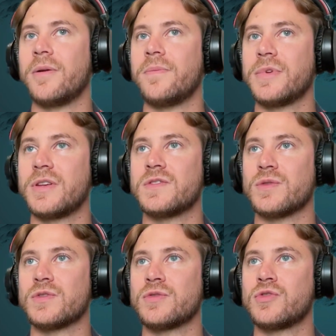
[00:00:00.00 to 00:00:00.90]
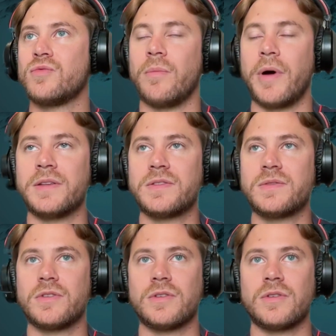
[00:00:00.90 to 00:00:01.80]
because also to
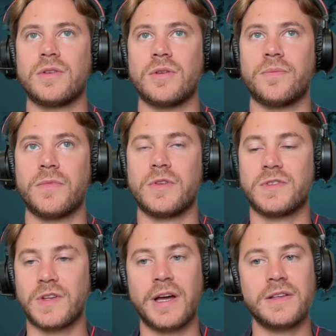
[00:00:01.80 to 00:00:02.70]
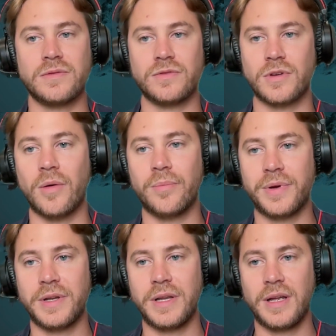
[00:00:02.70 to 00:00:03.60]
remind the size of your
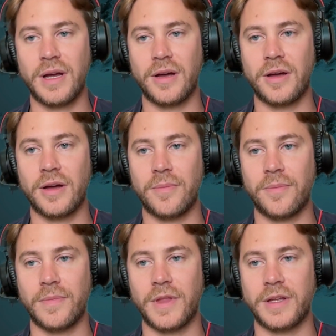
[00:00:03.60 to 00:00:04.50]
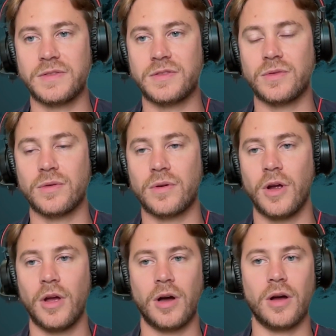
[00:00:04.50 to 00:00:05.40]
company, that
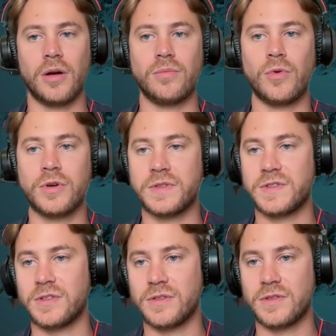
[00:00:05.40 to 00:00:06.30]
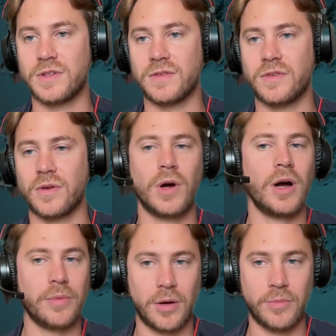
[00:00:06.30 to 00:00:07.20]
you're more considered as,
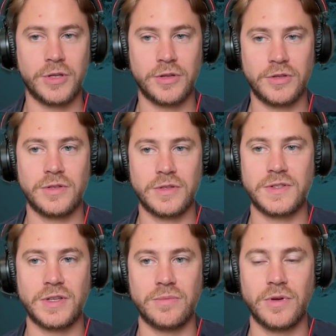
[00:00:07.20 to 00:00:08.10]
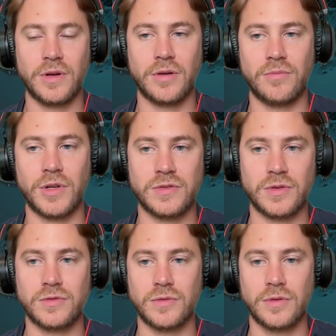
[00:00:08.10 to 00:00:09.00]
how many are you in the team in
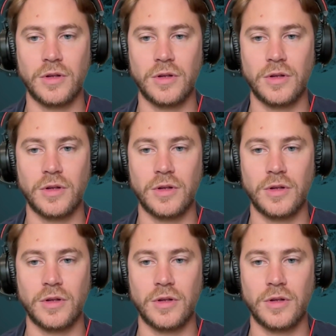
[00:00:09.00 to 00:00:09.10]
total?